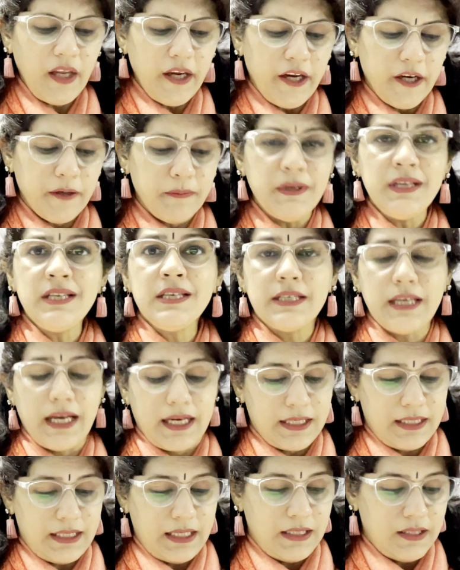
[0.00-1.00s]
It means
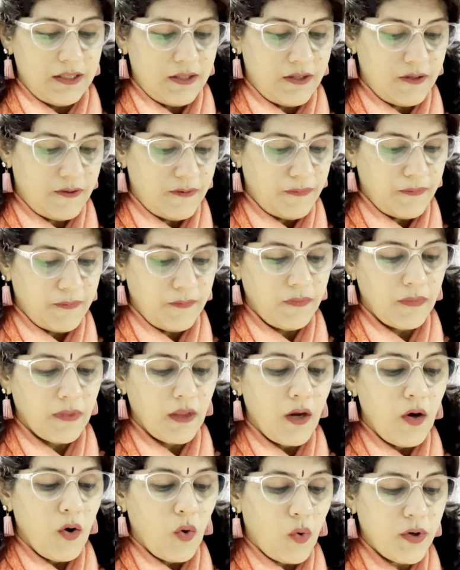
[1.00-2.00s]
sex cells.
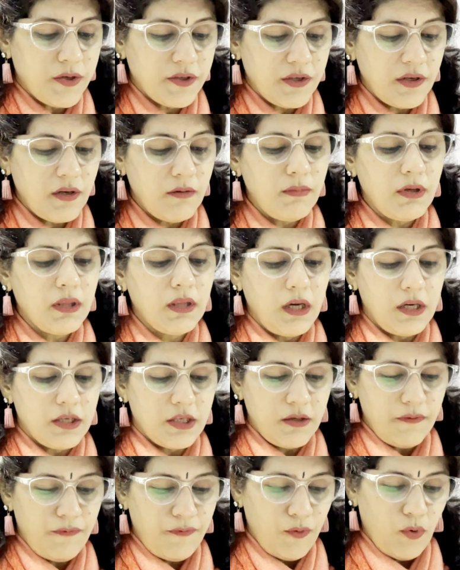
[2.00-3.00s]
Question number
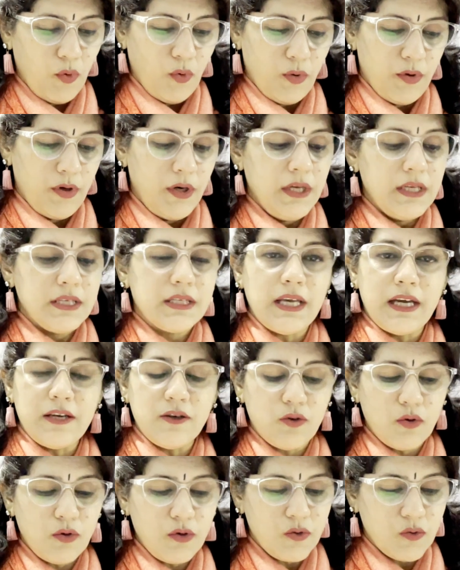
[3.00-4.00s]
34.
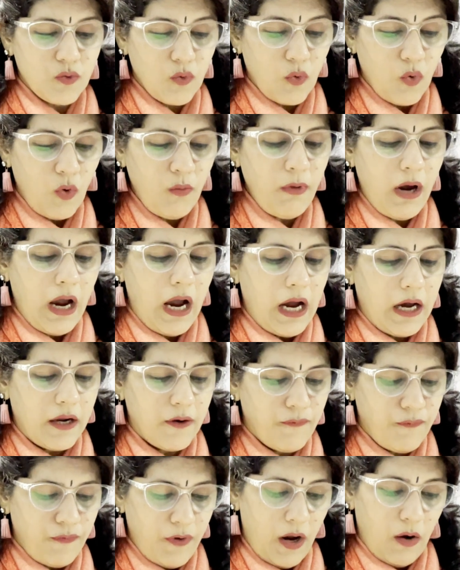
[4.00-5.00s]
Centrosome
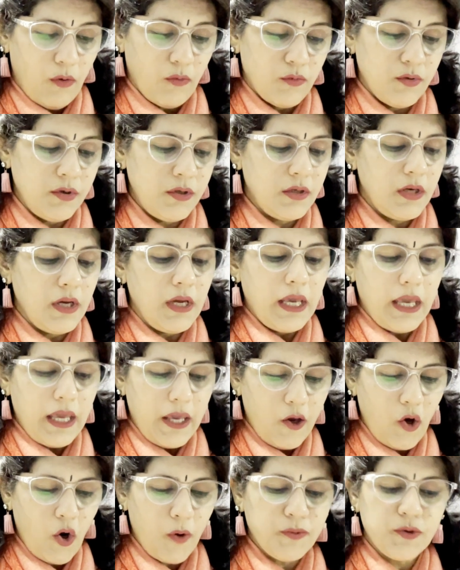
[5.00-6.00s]
are found
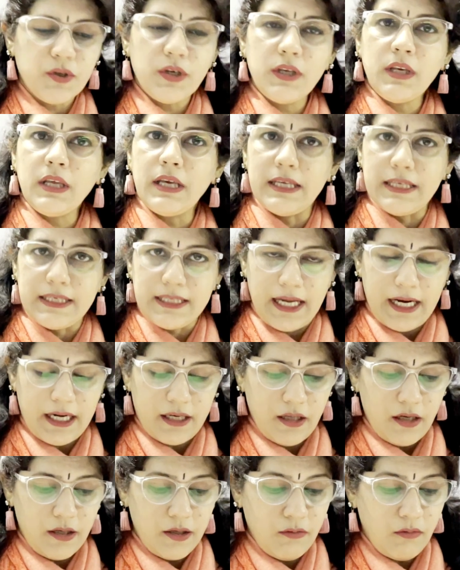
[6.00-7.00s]
A option inside
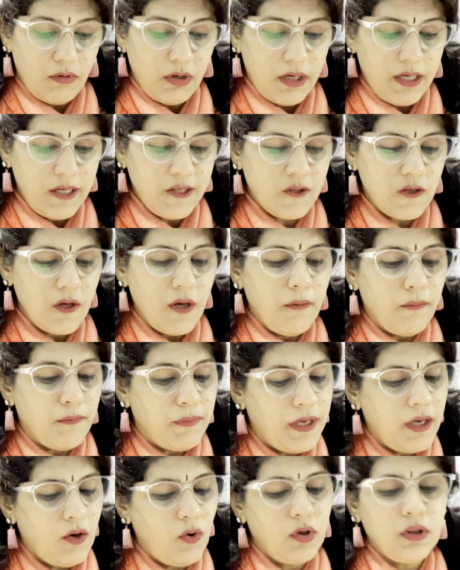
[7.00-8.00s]
the nucleus,
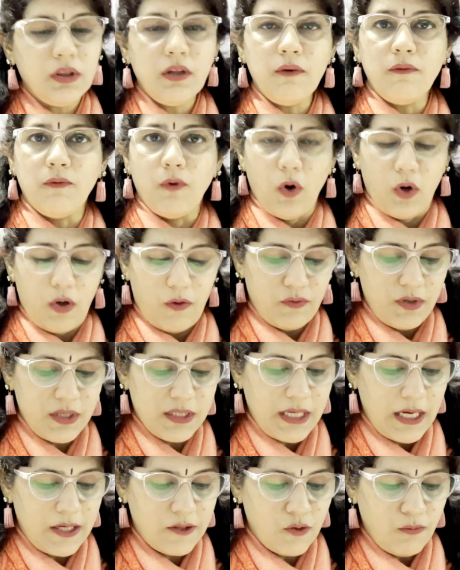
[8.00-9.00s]
B on the wall of the
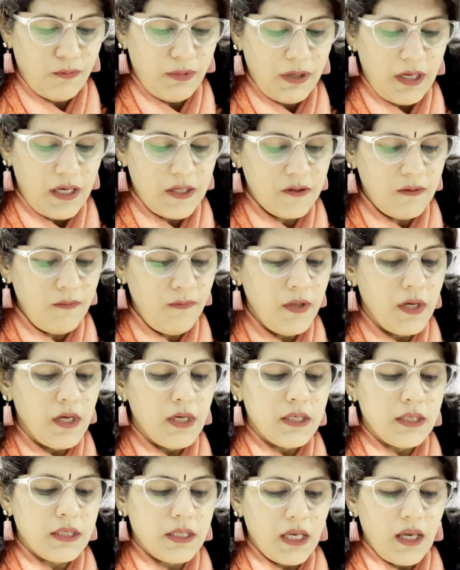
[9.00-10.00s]
cytoplasm,
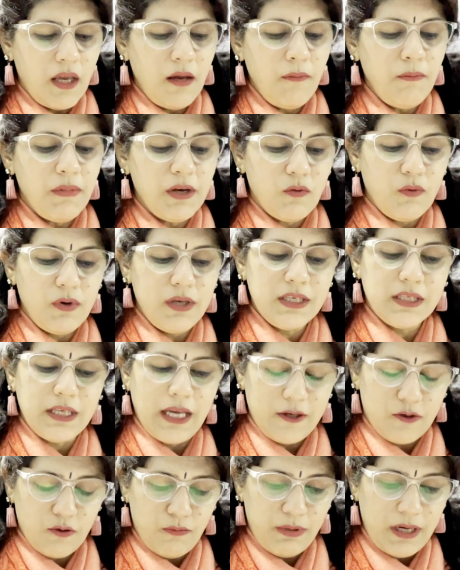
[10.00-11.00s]
C between
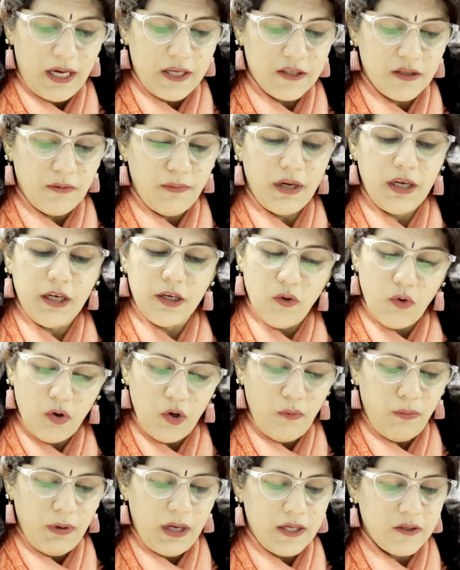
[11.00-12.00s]
cytoplasm and
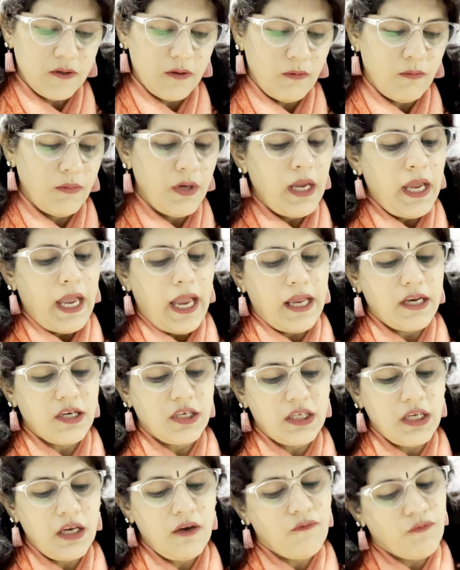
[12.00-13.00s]
nucleoplasm
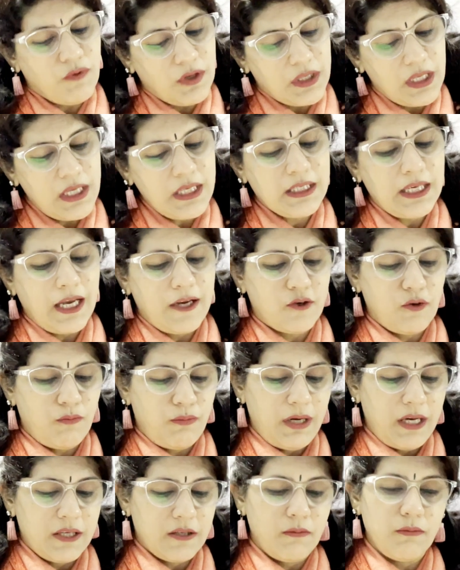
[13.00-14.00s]
and D within
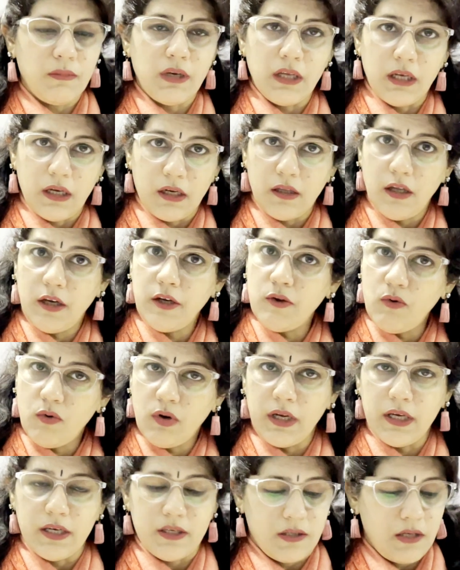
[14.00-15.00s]
cytoplasm near the
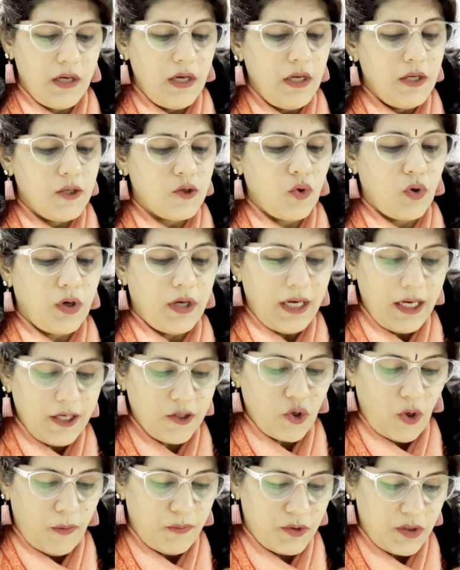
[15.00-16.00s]
nucleus. So
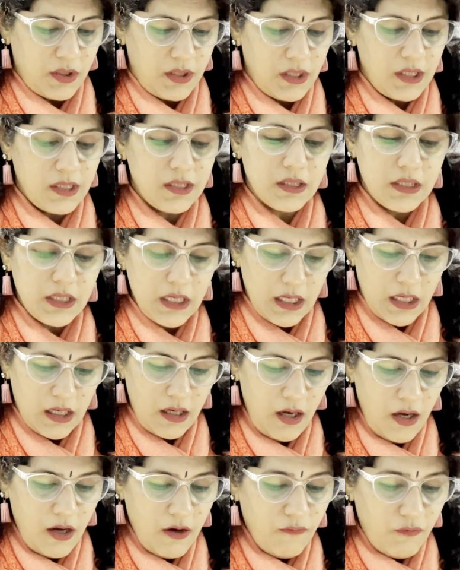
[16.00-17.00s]
correct option is
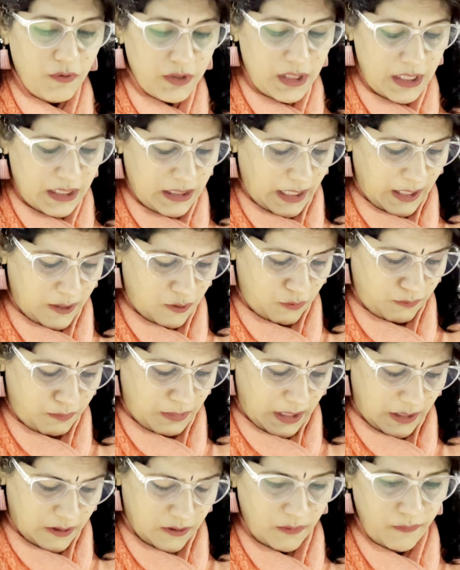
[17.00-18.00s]
D within
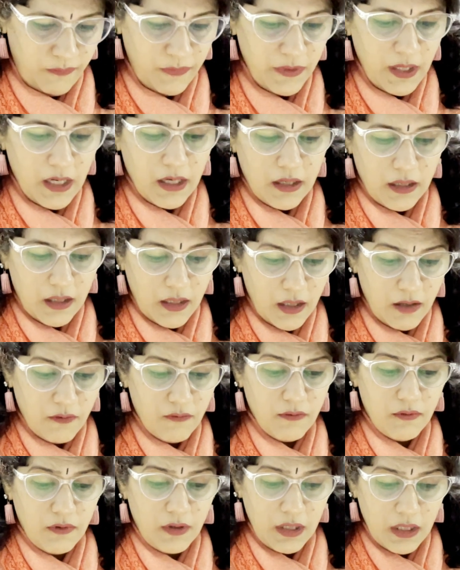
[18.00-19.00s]
cytoplasm
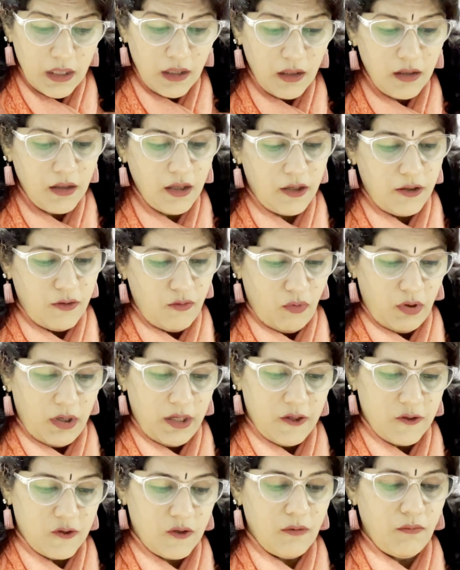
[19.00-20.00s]
near the
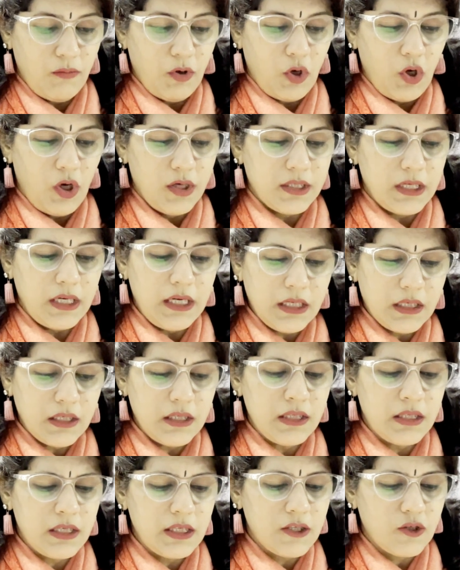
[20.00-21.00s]
nucleus because it
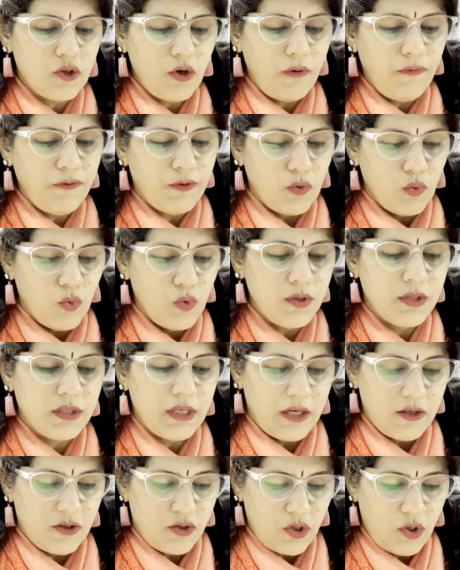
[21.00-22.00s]
consists of two
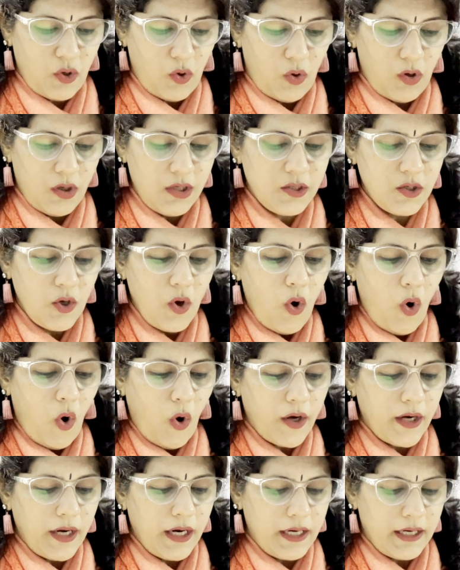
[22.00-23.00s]
centrioles
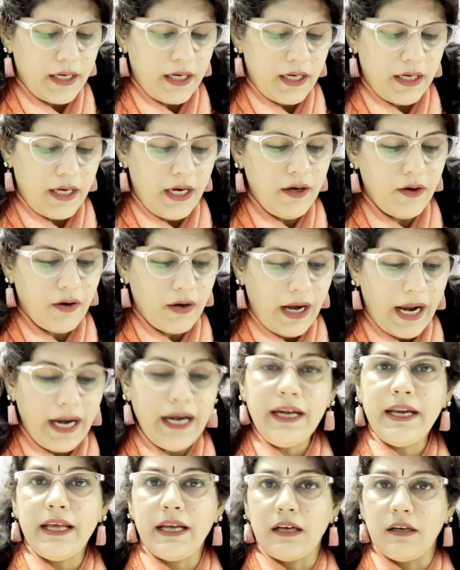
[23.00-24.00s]
oriented at
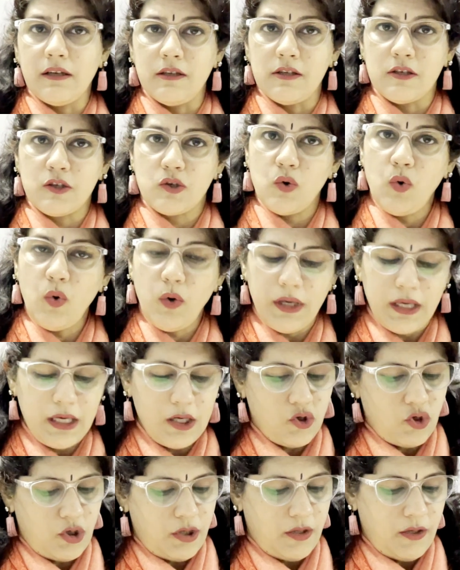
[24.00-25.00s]
right angles to
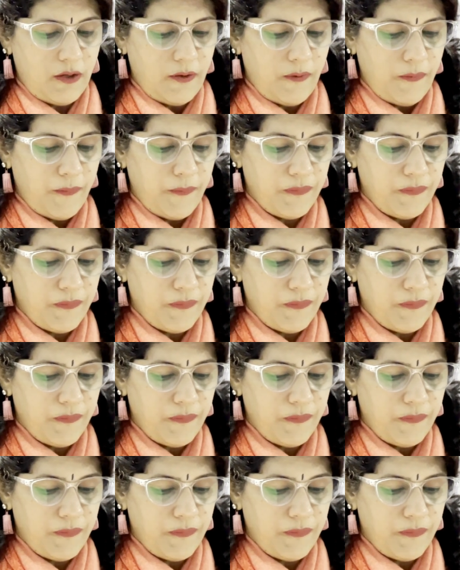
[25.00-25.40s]
each other.